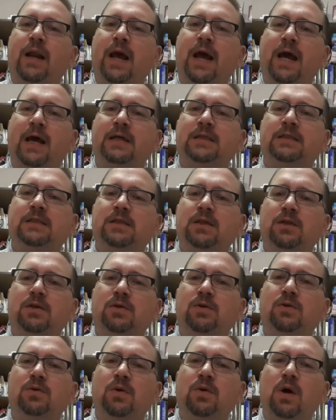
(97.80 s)
has to
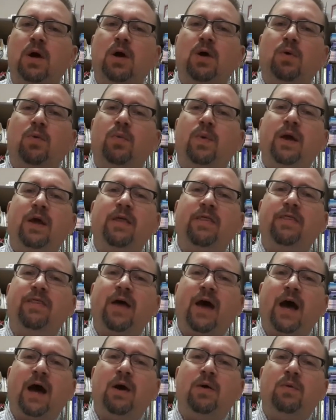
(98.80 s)
do with
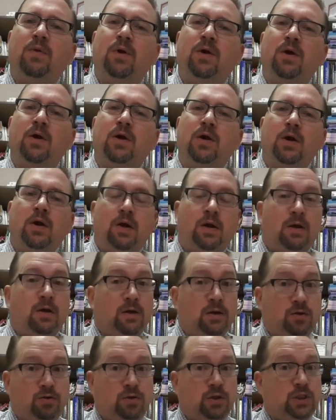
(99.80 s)
our
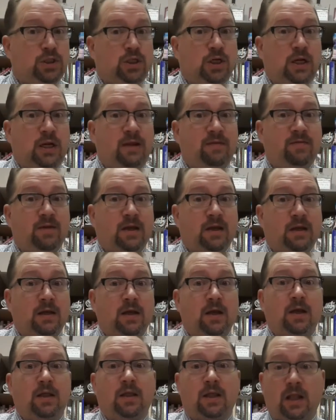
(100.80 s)
Christian living
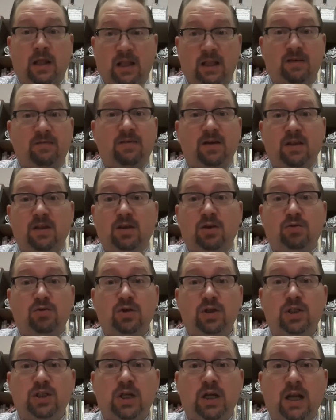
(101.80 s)
the
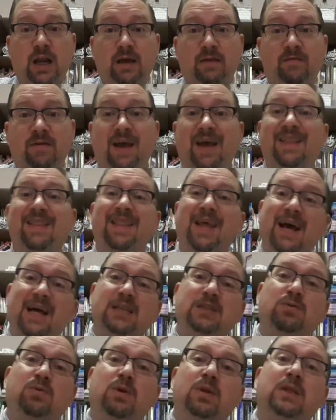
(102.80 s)
Christian life. And
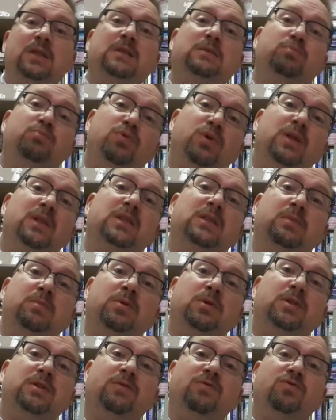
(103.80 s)
that's where these
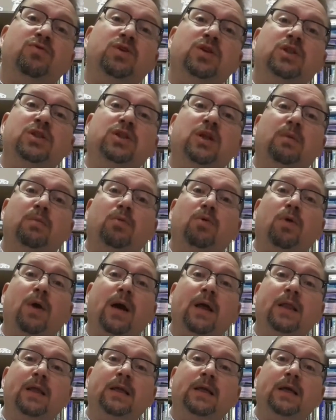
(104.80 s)
principles of Christian
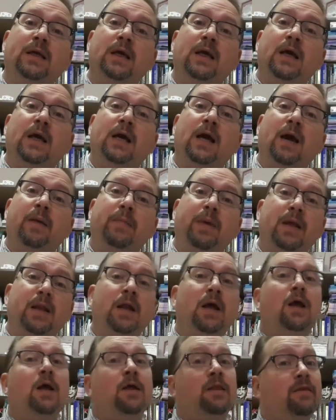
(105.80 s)
morality come in.
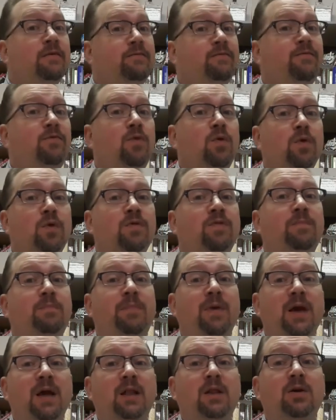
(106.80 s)
The fourth
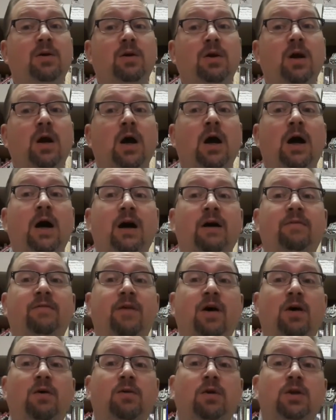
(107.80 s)
pillar of
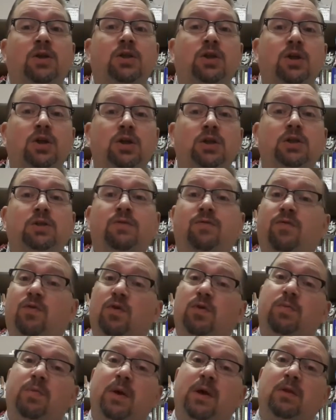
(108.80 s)
our church,
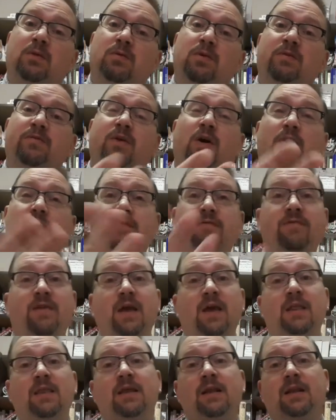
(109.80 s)
fourth pillar of our
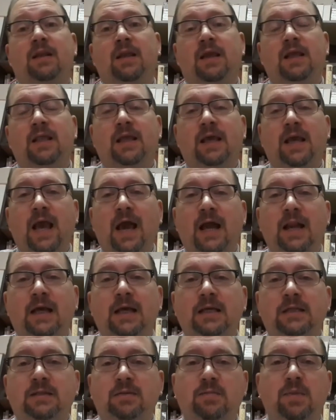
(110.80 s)
faith in the
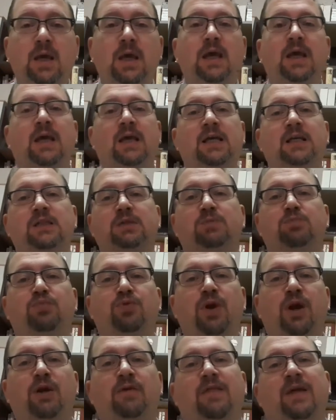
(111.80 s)
catechism is
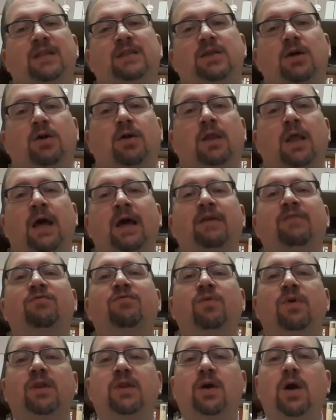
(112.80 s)
prayer. That's our life
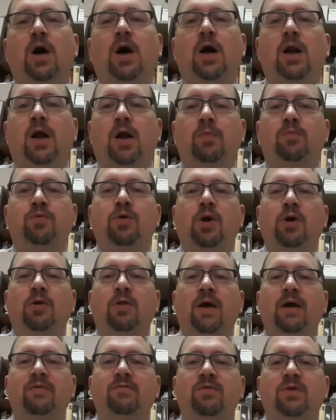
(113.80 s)
with God, our prayer
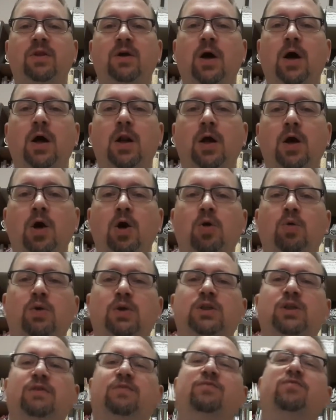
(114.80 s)
life with God,
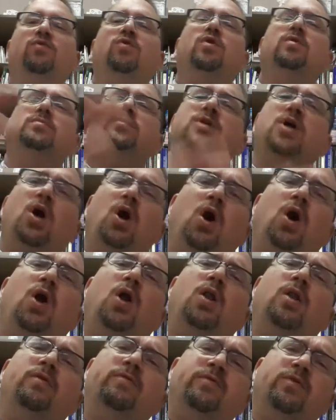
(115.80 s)
which informs
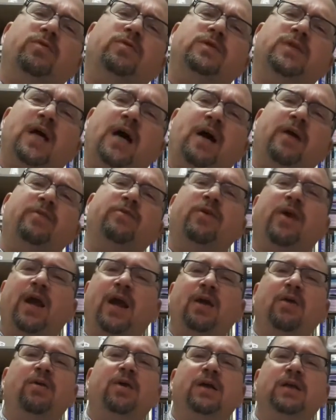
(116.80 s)
all of those other
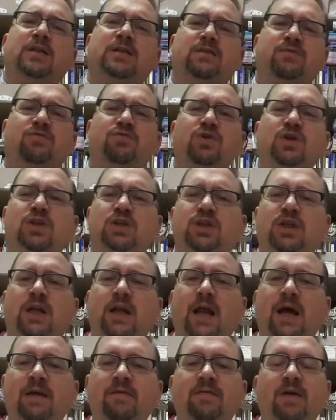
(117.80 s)
areas of Christian
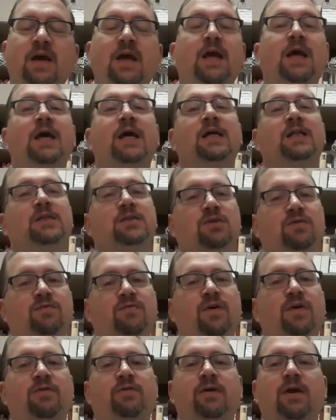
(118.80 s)
life. And so
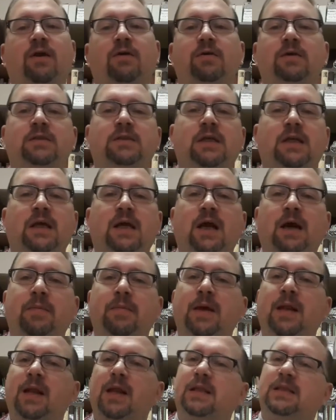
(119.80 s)
Father Gary's going to
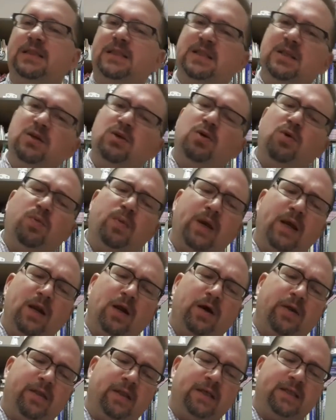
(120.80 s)
come in and zero in
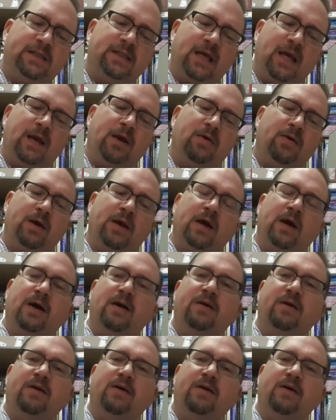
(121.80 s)
on this area